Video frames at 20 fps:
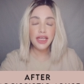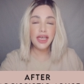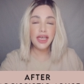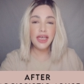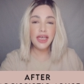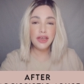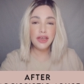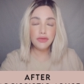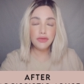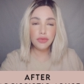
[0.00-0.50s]

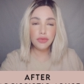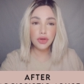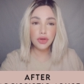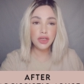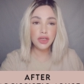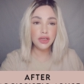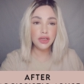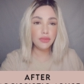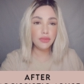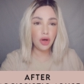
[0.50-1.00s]

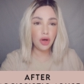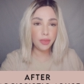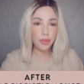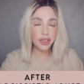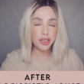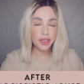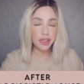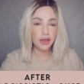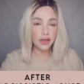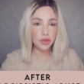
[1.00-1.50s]
every
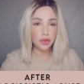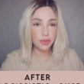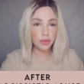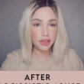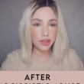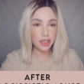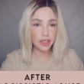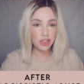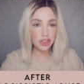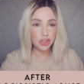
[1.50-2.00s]
moment of the
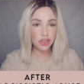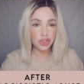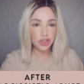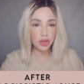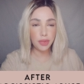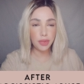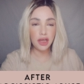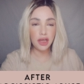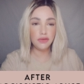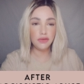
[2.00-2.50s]

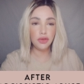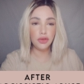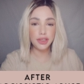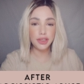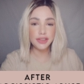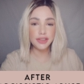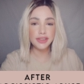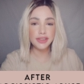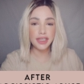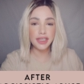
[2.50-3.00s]
relationship, every
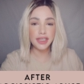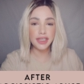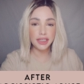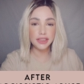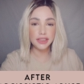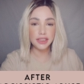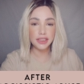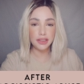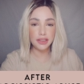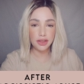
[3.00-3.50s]

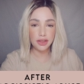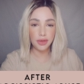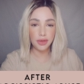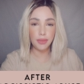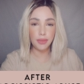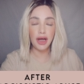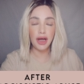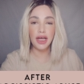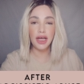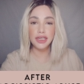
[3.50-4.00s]
second in their
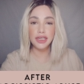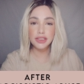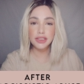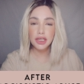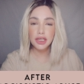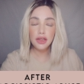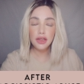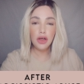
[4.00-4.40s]
mind,